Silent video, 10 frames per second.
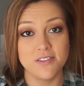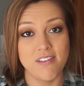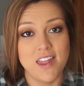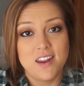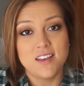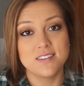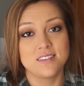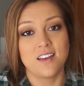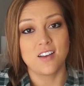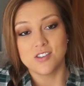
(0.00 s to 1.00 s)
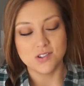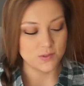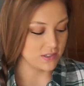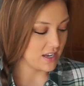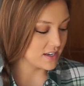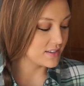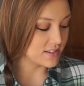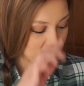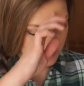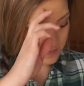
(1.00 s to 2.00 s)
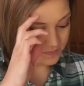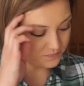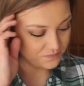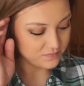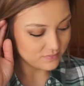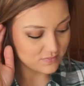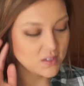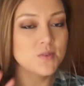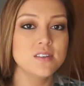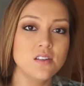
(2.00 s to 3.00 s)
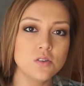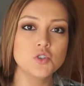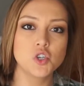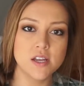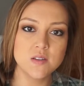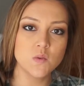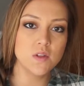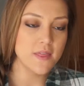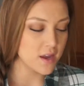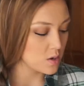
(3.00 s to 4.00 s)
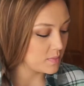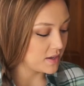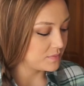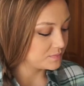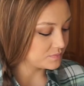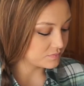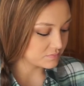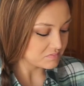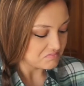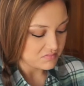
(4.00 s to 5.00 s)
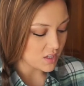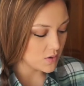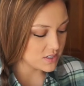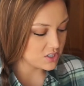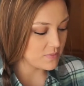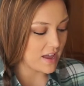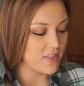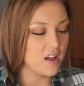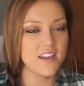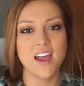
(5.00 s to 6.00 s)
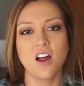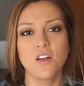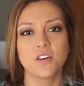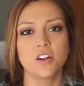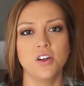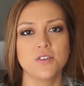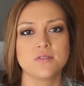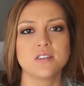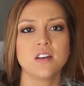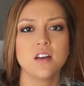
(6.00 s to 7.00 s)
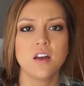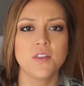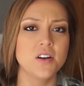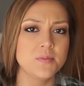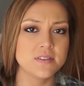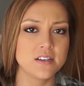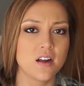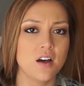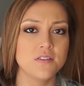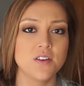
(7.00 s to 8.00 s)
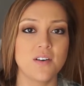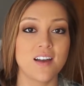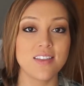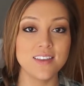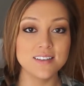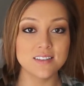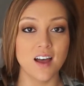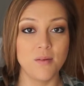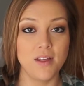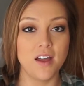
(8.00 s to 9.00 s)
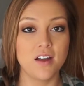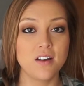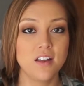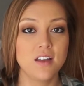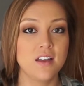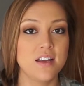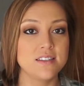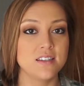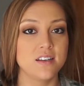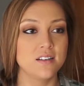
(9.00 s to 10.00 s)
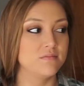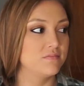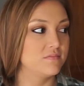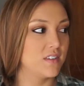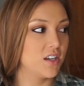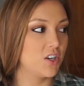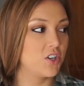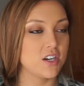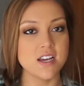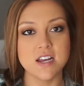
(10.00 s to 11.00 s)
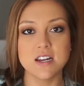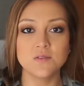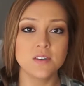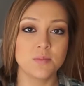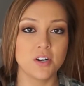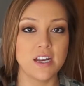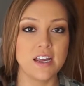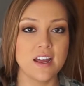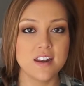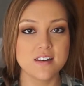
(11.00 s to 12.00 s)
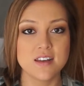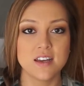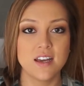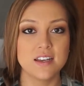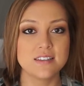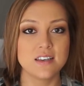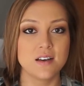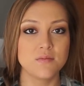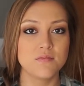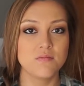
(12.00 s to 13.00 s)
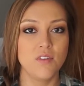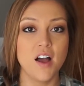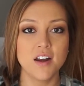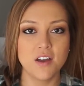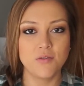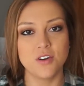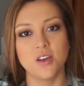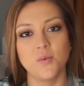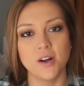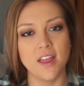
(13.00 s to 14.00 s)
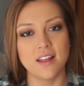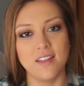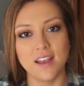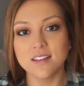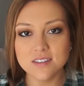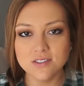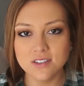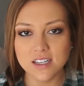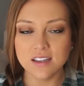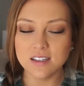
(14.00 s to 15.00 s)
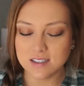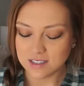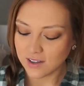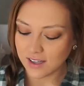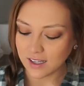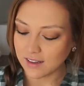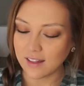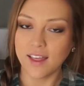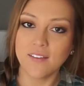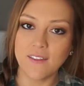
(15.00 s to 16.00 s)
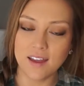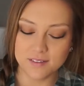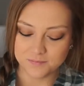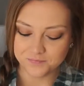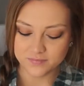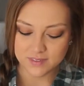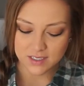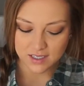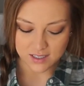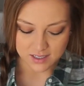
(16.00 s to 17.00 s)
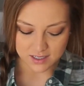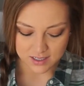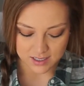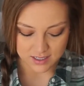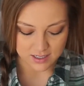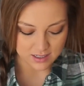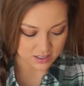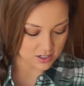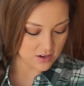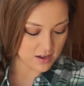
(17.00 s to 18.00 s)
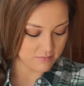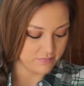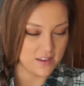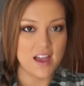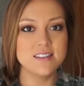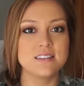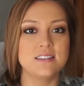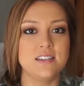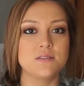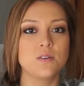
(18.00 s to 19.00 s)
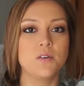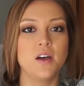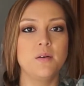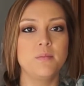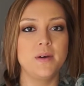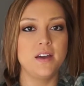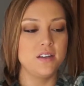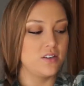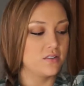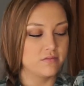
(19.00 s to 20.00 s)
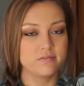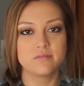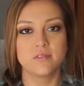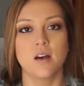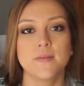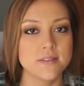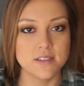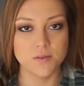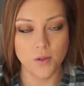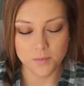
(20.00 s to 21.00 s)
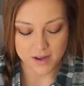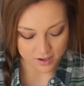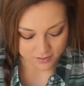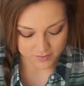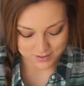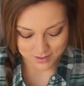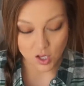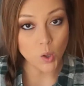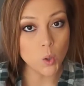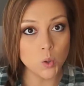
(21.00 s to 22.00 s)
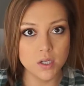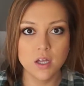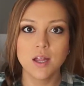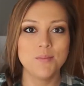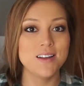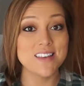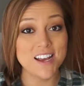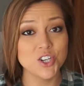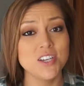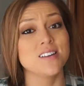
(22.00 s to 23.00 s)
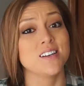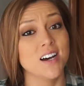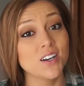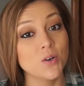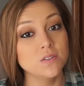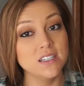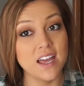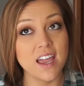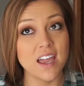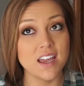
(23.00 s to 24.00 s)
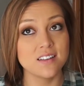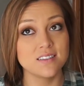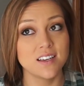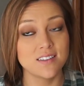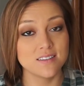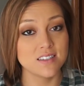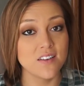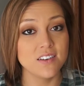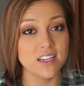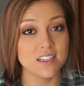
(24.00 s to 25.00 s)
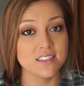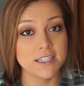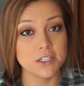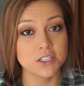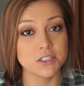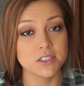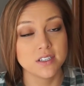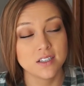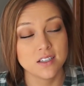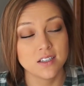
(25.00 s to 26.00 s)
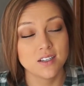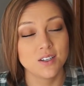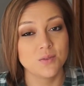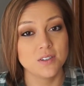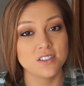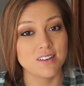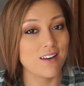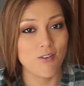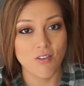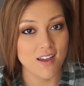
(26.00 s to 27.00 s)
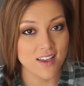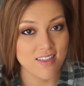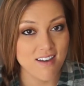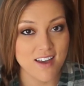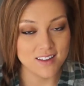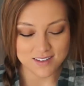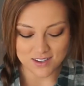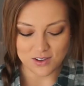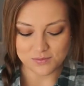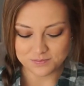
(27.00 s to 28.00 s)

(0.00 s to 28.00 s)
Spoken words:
than it is in like a usual day, so it's a little stressful in there, but wasn't too bad. They had all their clothes 30% off, so I got this top there. It's like a green. It's really pretty, and it's long enough where you can wear like leggings underneath it, so I like that. And you know, it has the sleeves rolled up, but you can obviously roll them down if it's cold. But it's actually not cold today. It's like in the 70s here, which I don't like that. So